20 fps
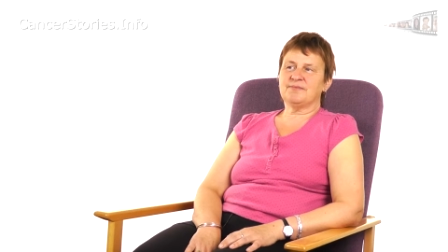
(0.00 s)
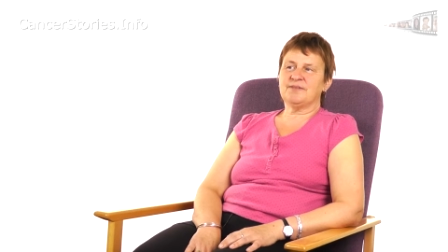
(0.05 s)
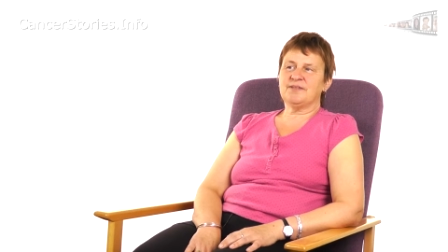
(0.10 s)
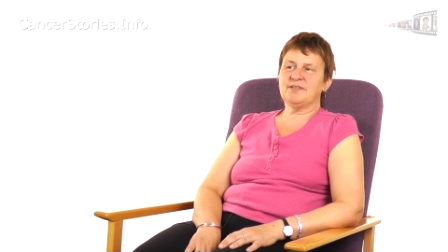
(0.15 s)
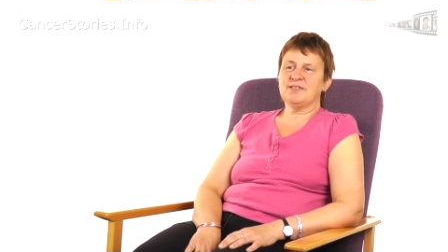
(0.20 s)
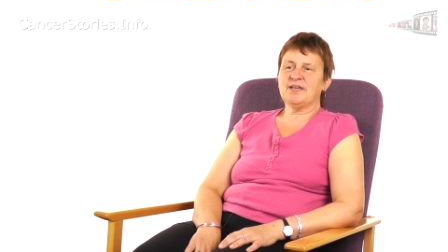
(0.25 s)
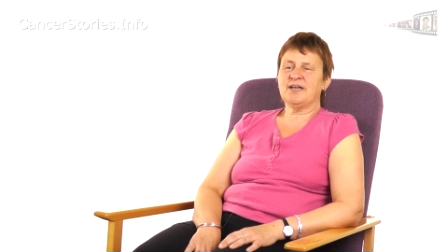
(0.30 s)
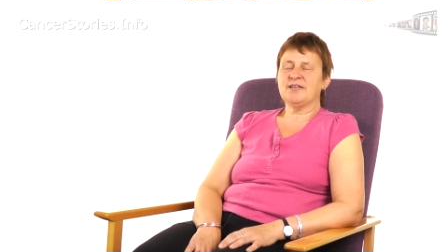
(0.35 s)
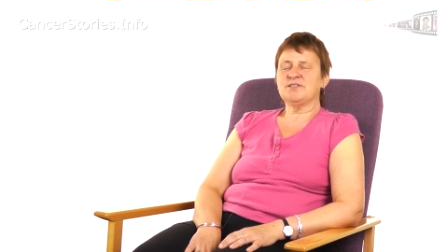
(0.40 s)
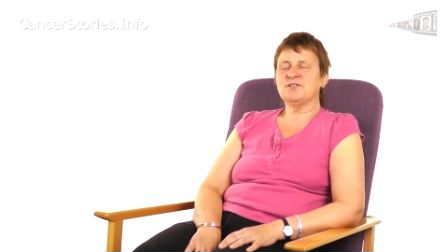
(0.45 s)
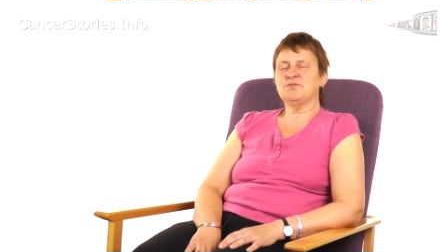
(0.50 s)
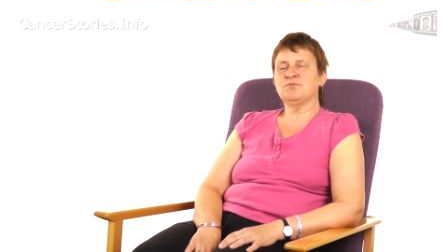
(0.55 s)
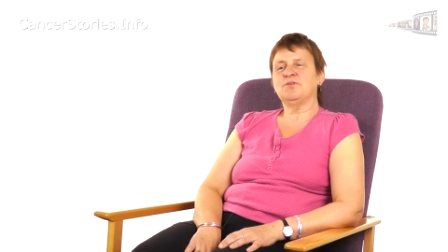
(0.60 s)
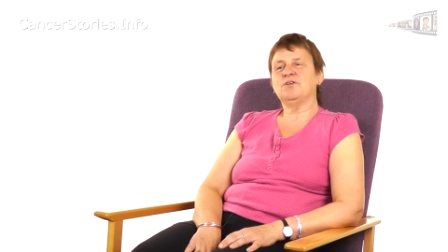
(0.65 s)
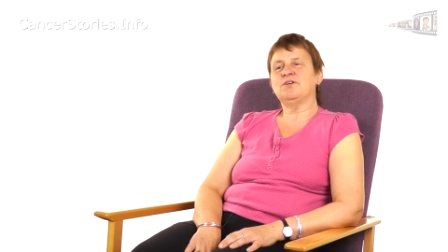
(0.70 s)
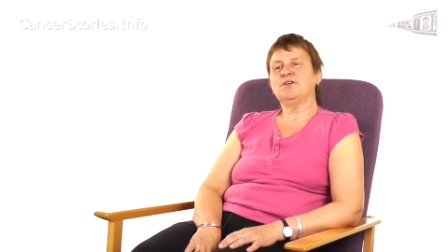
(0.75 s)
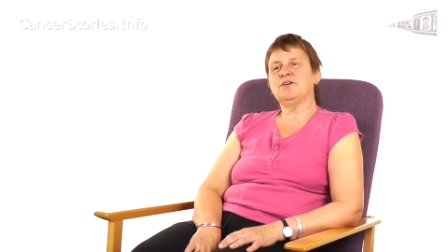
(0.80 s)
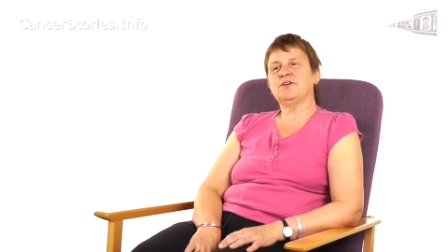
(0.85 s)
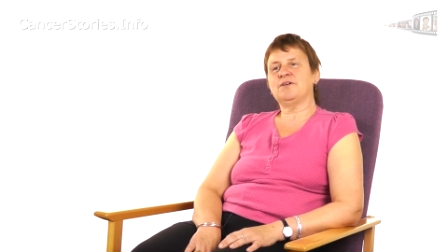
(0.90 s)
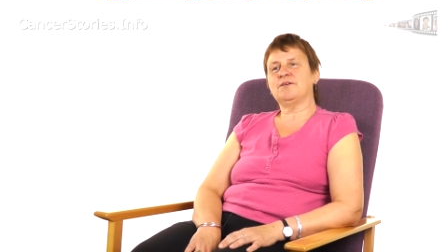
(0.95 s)
He's had to
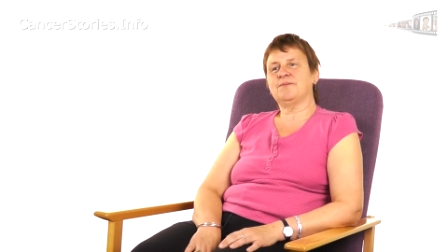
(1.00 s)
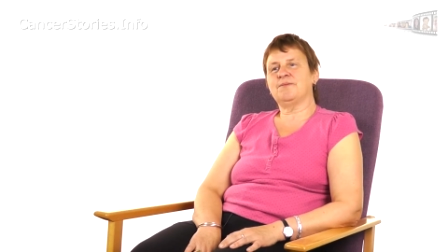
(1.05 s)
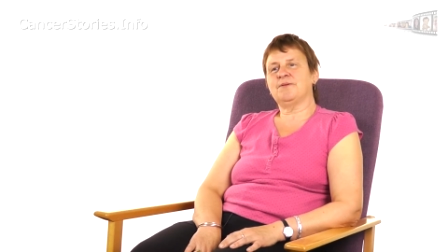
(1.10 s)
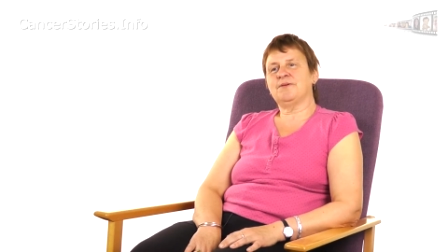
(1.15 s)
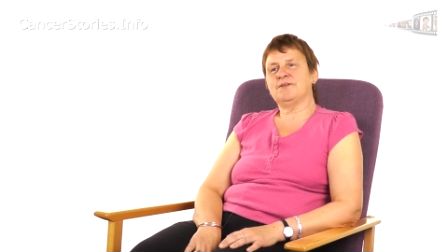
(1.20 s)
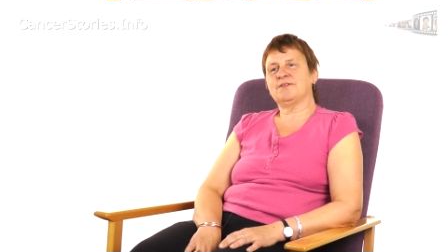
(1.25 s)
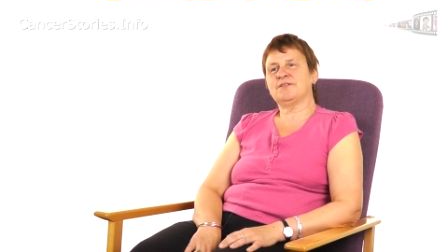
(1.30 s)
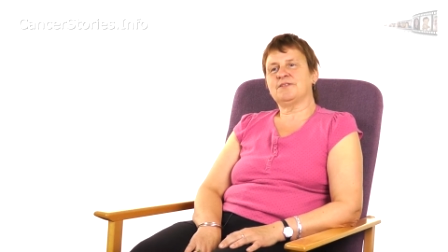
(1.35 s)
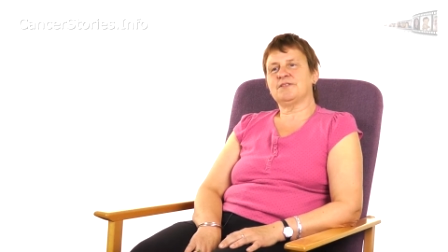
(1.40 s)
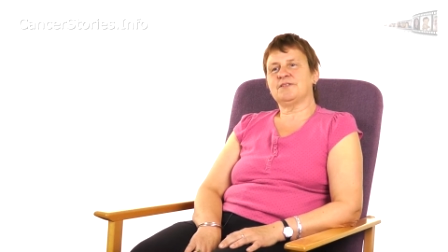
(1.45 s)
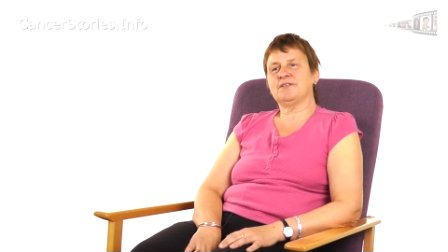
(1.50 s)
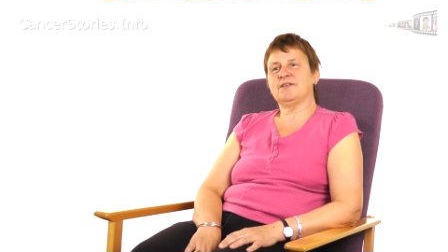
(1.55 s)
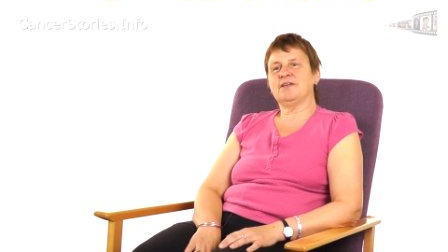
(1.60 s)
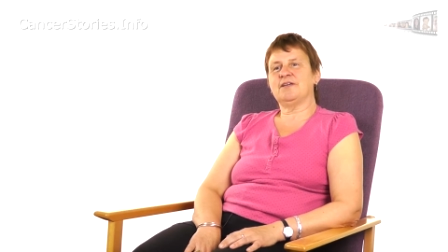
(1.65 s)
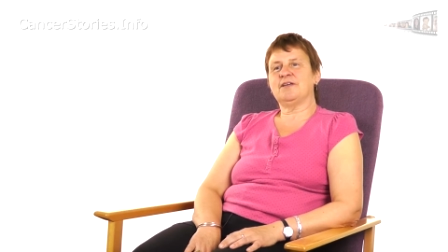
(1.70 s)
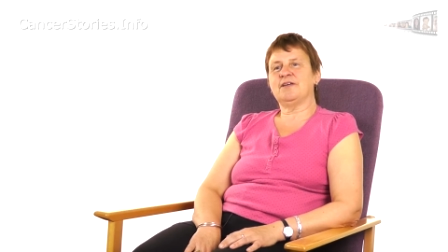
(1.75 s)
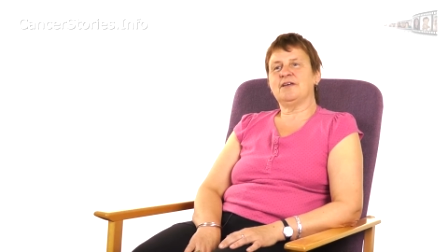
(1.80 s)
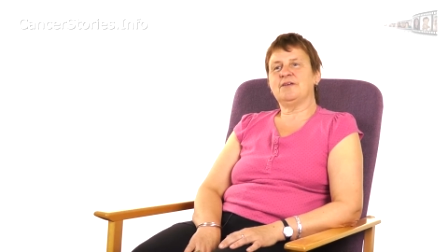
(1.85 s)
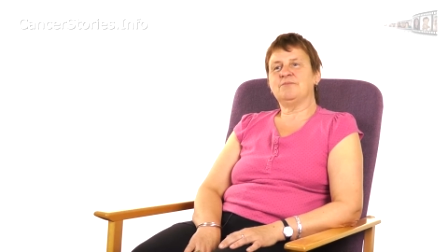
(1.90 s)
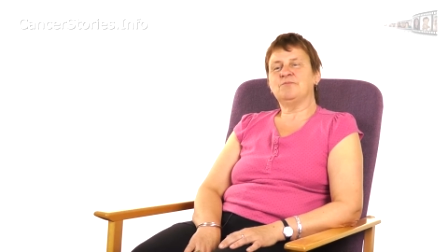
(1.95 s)
work, but
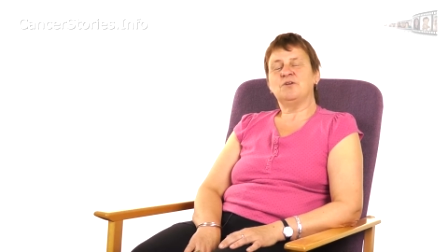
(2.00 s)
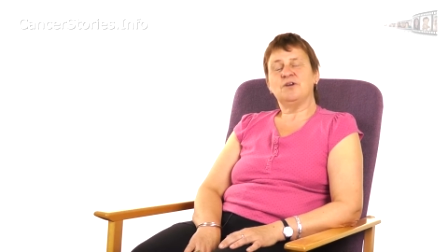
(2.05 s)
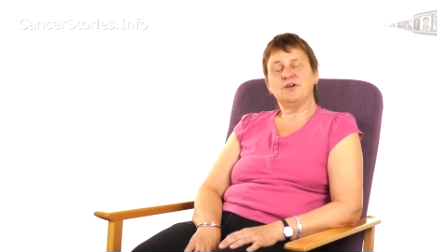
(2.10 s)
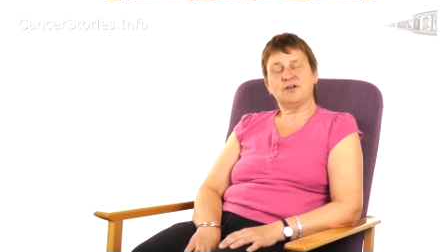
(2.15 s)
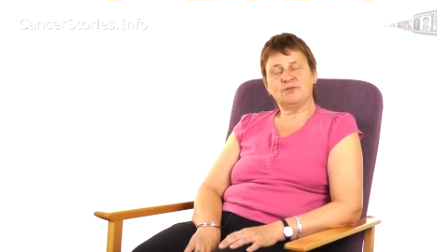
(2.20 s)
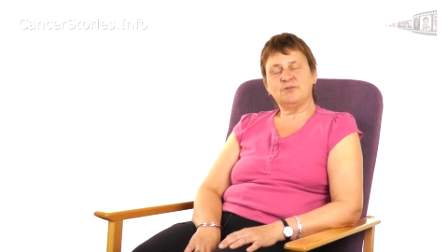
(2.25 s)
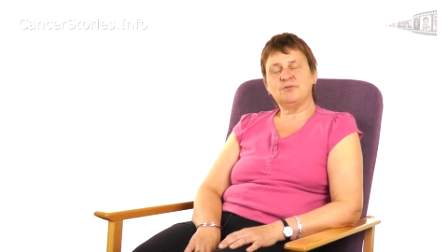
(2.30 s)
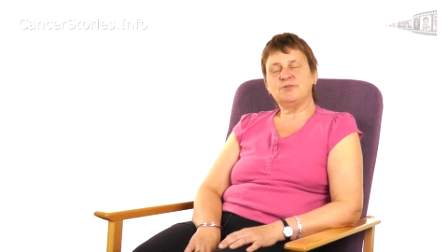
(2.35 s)
work